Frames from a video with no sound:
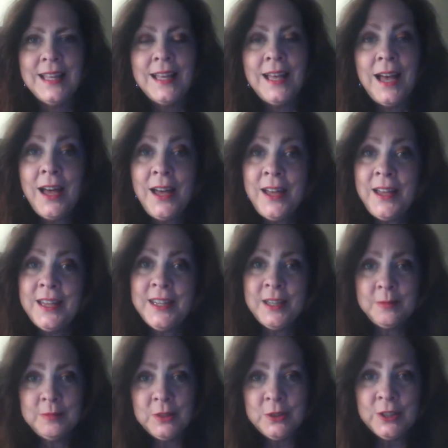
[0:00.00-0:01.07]
Hi,
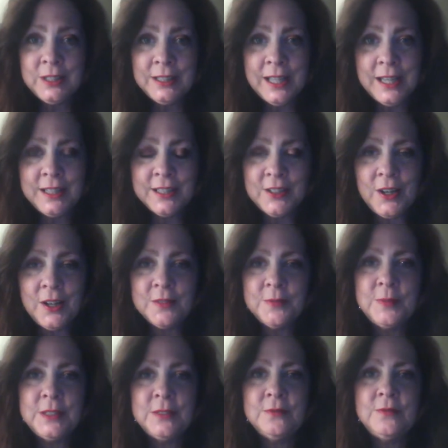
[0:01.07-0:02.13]
I'm Laura Laddick
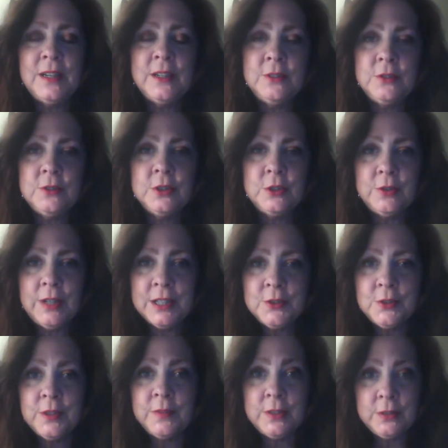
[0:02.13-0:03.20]
Hoffman, founder and director
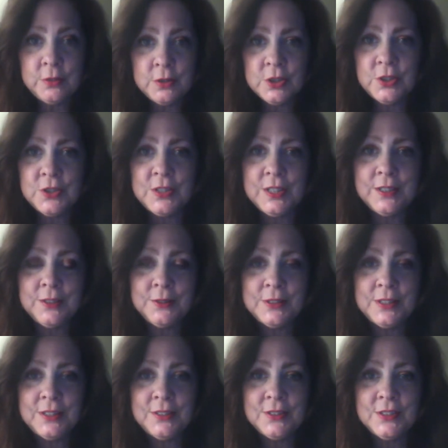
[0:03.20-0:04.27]
of the New Jersey Ghost
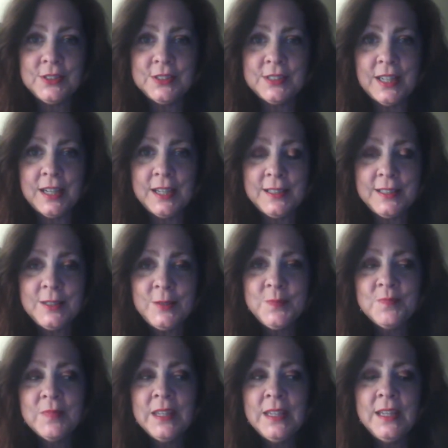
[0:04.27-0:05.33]
Hunter Society,
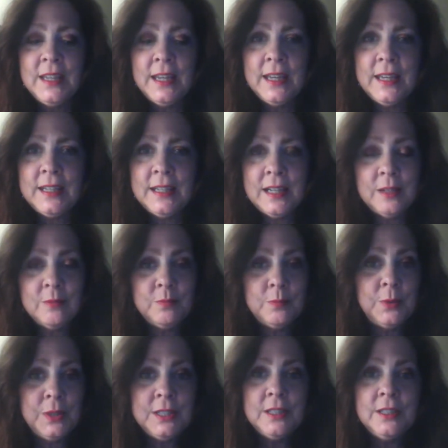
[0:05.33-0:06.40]
and I'm
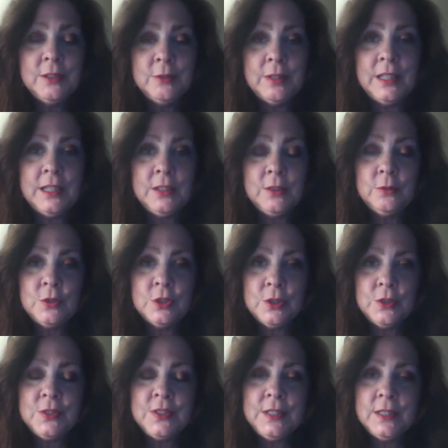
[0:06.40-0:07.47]
bringing you a New
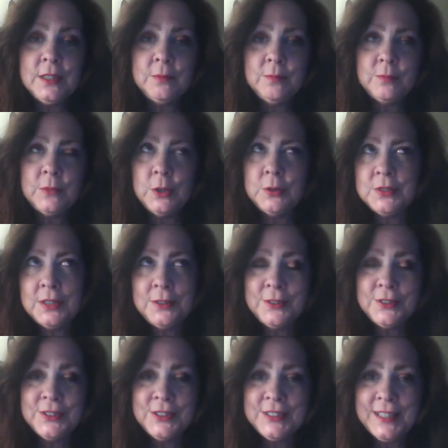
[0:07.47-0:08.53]
Jersey Ghost Hunter
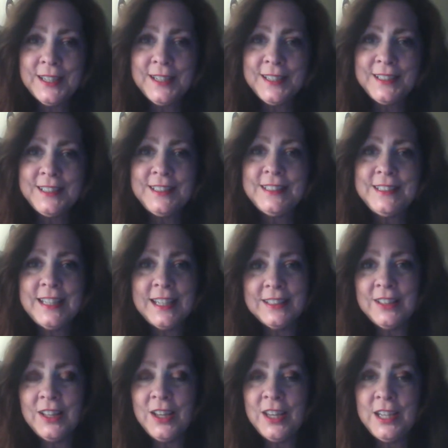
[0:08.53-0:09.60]
Society
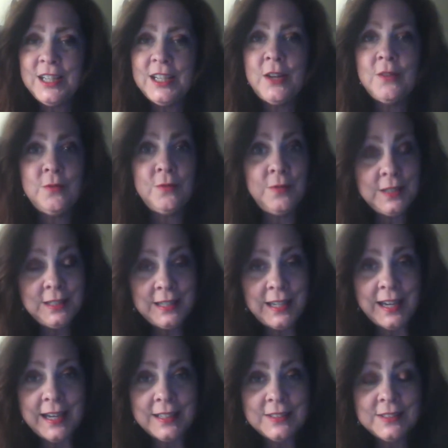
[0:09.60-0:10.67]
Deadline
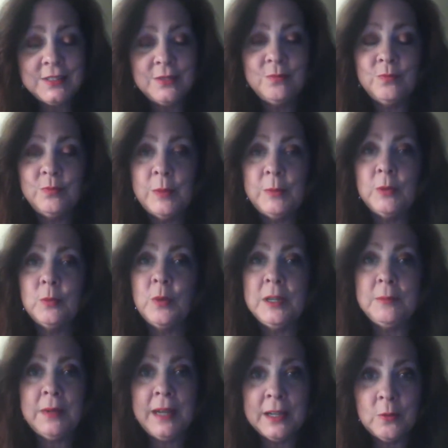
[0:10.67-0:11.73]
Vidcast. Remember way
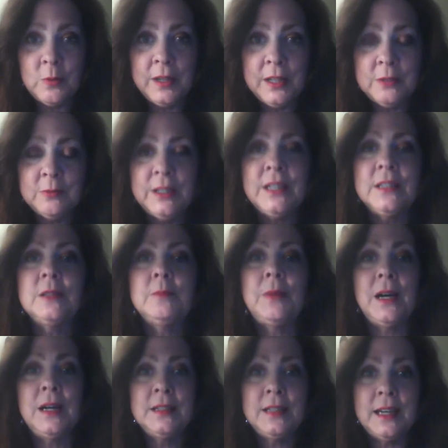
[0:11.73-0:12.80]
back when we had the
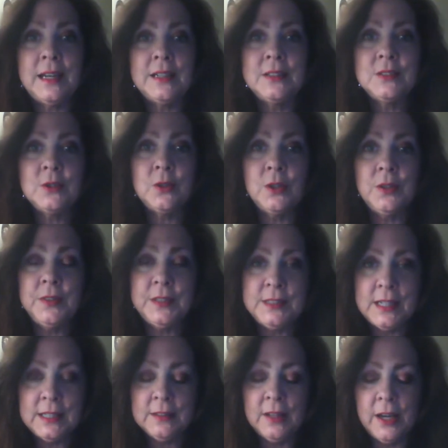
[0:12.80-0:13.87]
podcast called The
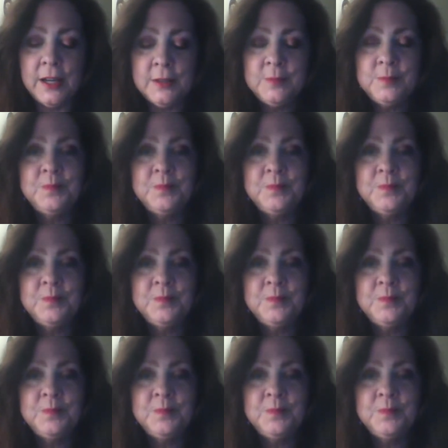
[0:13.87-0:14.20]
Deadline,